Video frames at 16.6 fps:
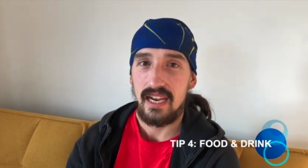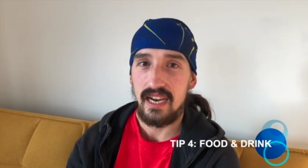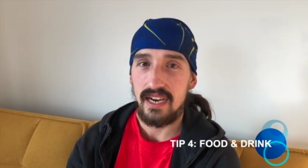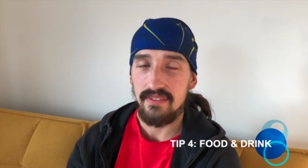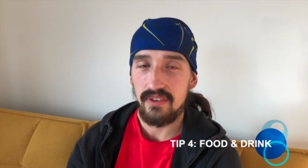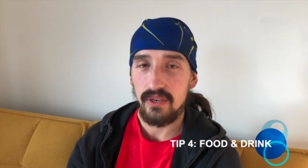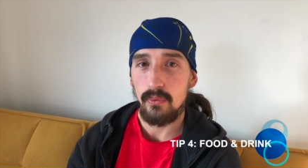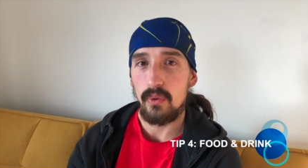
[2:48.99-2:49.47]

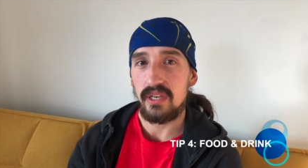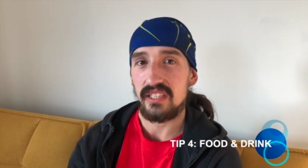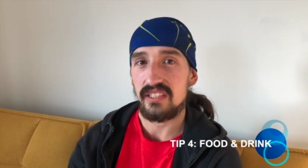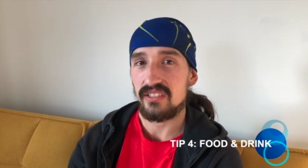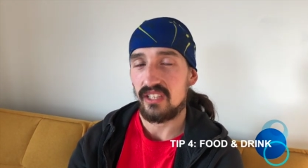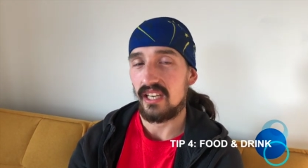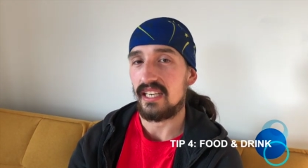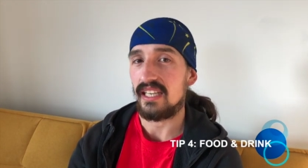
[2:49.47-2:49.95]
Everyone
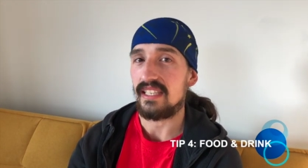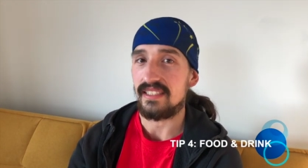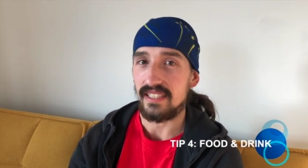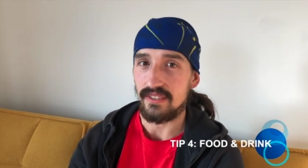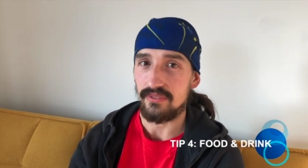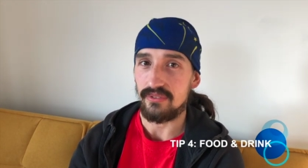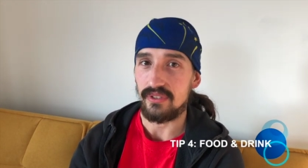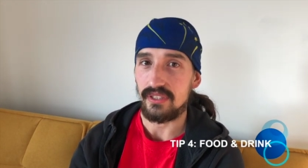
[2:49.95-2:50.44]
is slightly
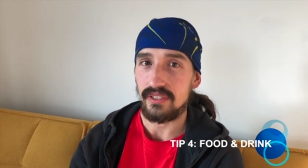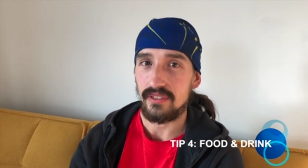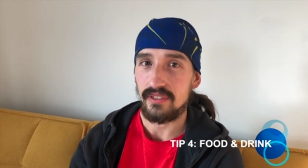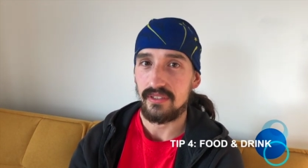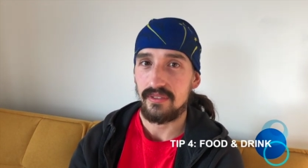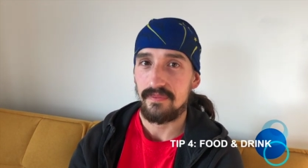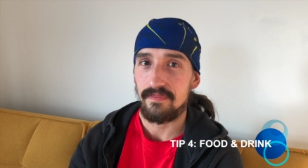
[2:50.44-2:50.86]
different,